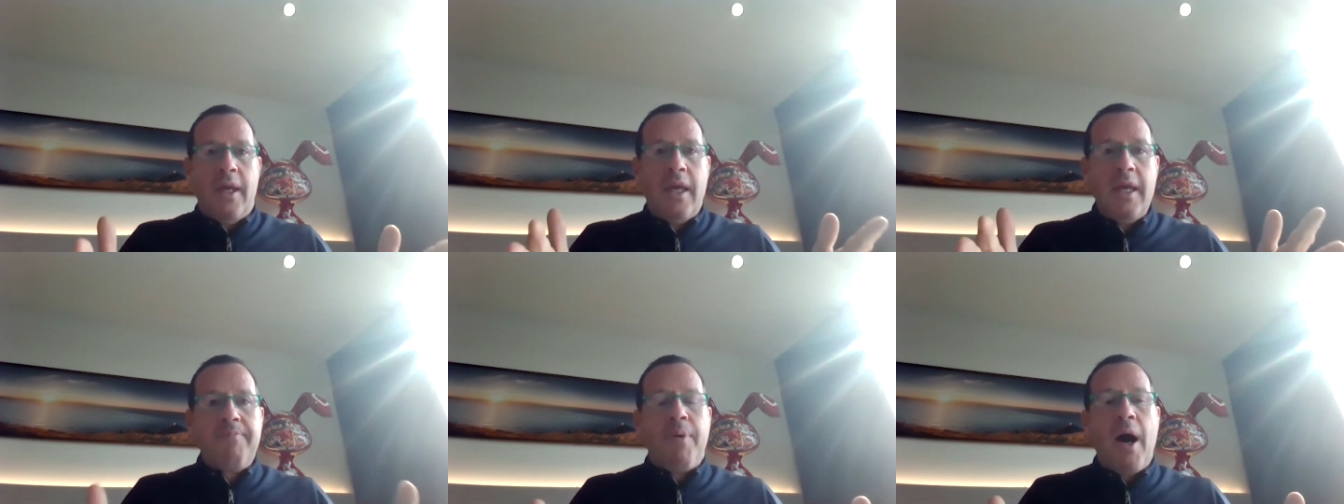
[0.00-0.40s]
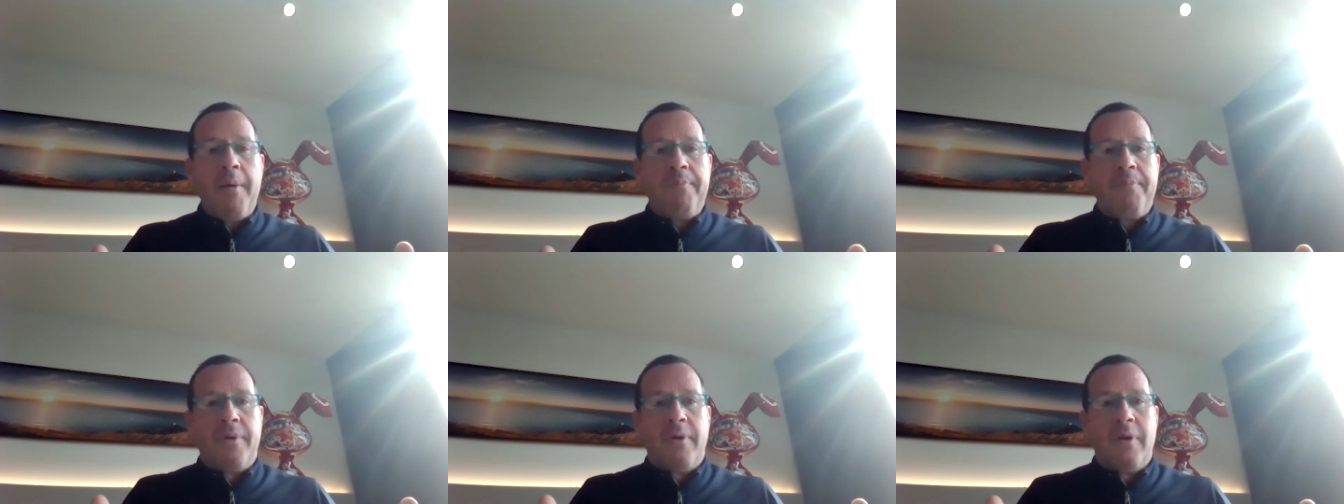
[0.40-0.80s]
hip
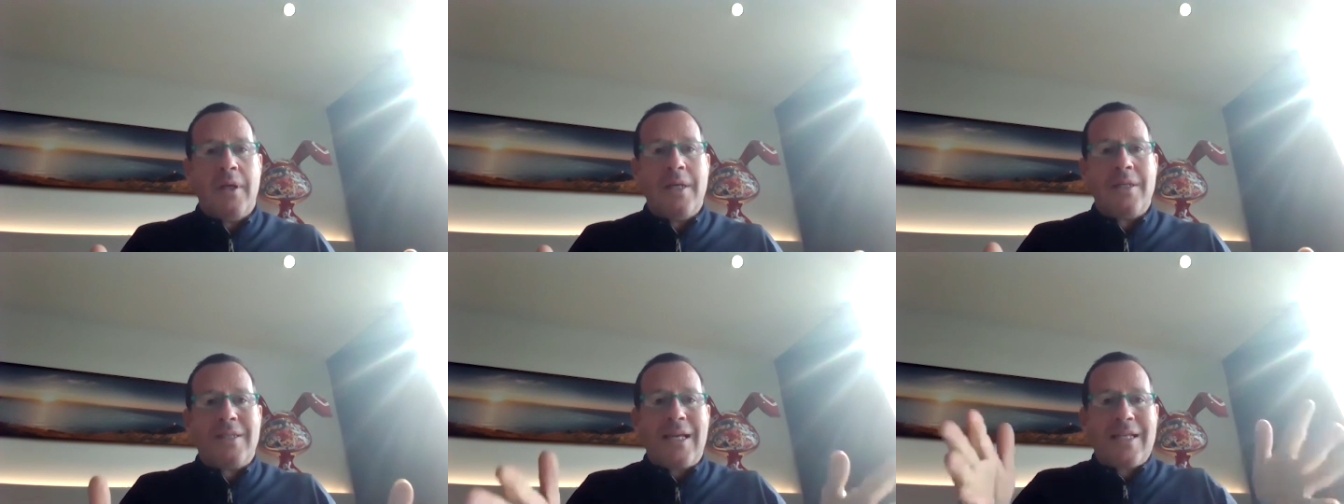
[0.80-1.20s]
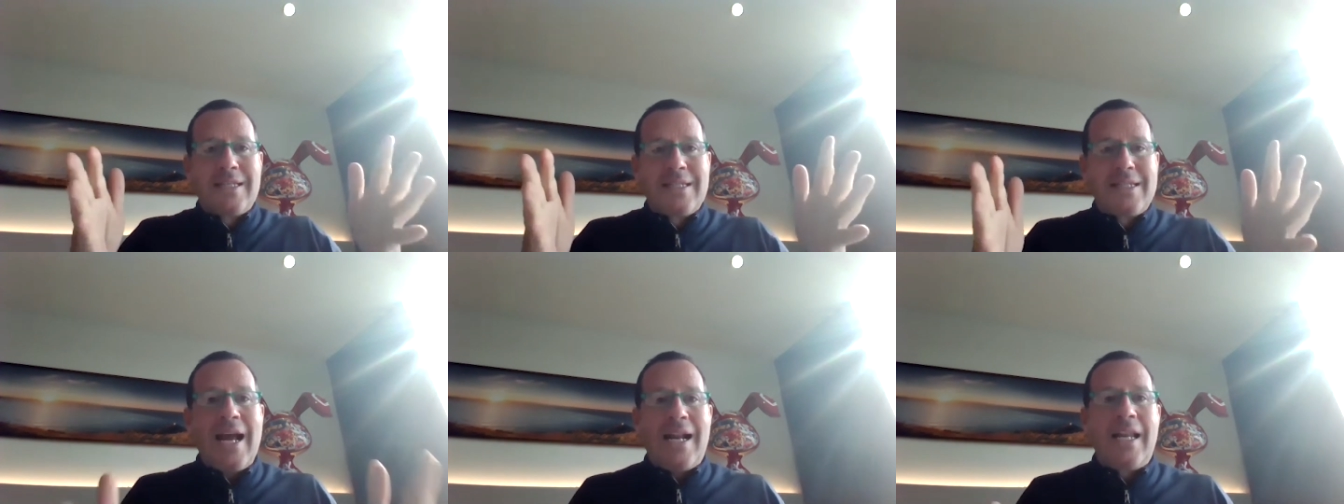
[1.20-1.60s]
hop is
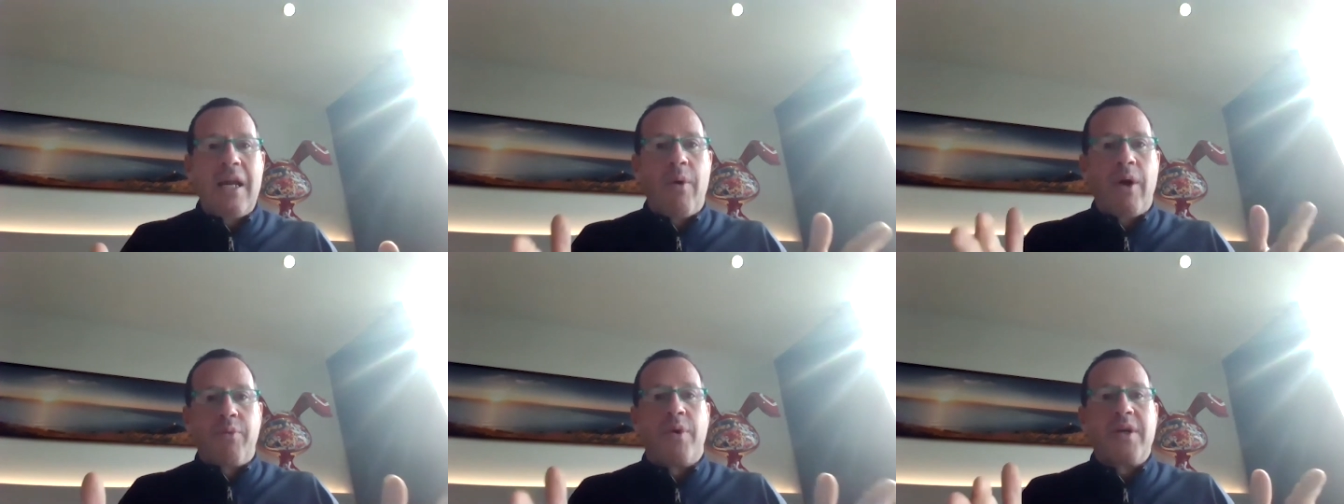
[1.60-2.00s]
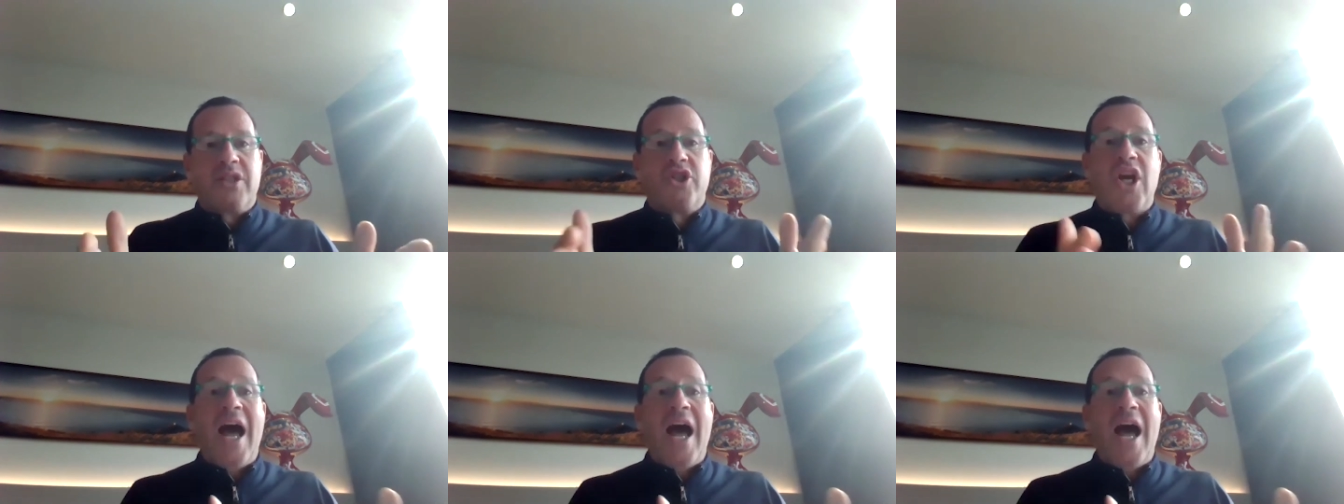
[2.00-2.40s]
exactly what was
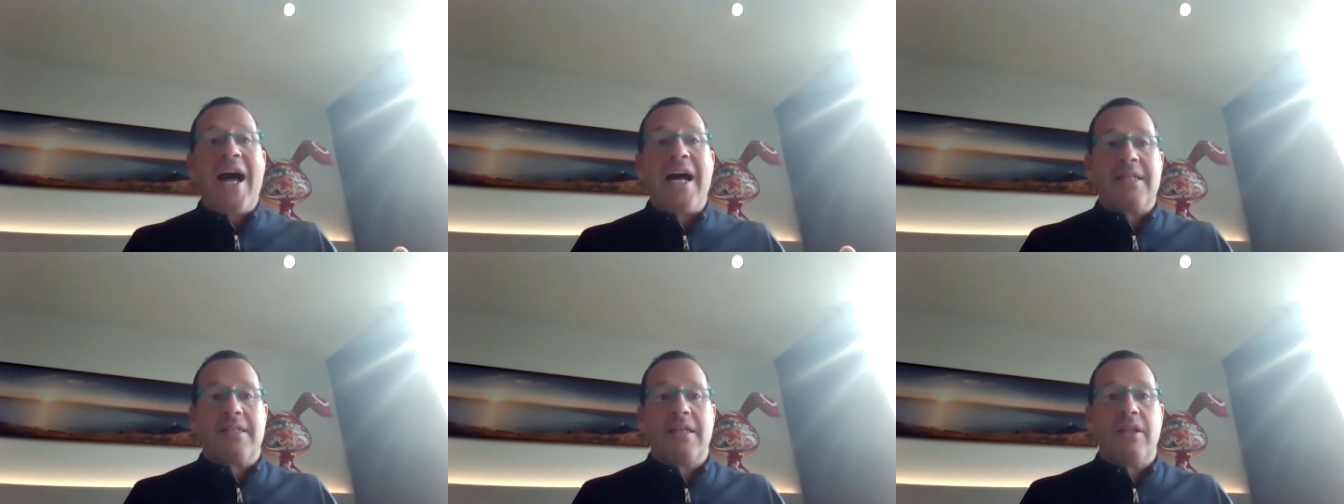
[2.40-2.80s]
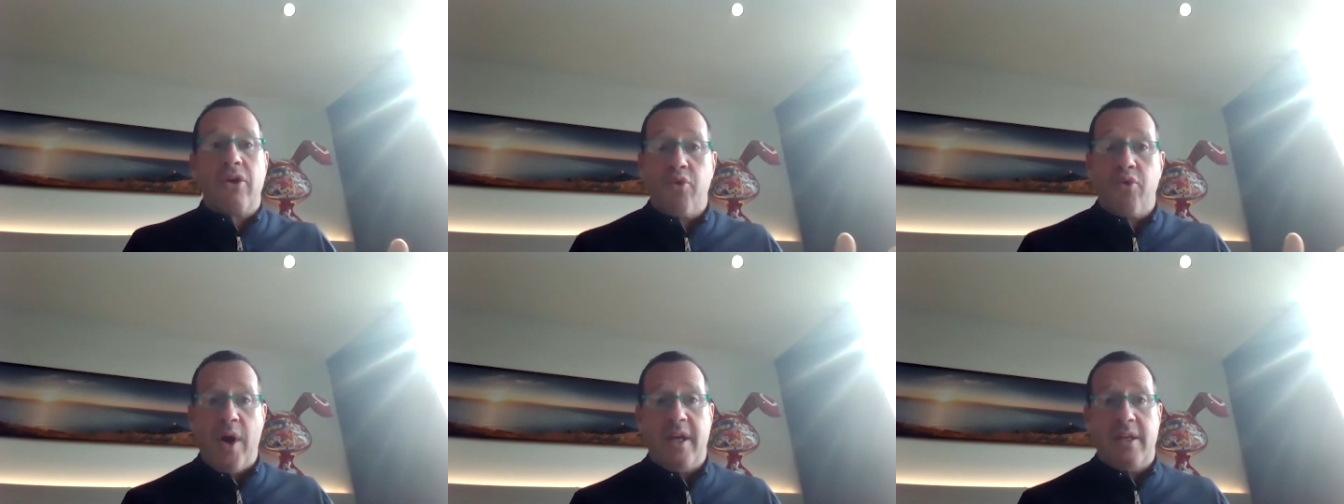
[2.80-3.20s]
jazz in the
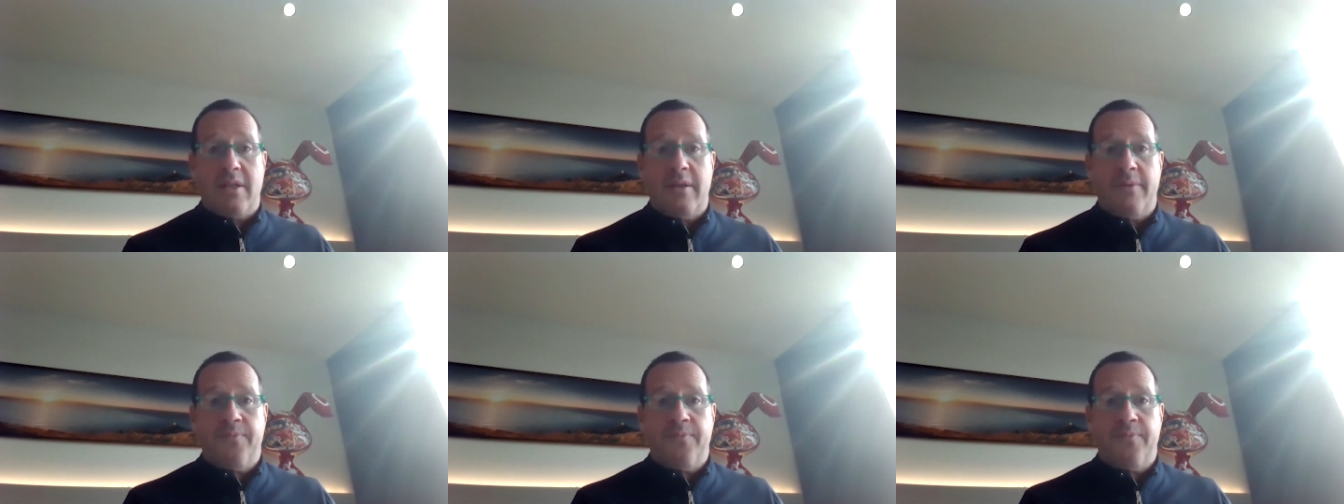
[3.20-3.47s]
20s,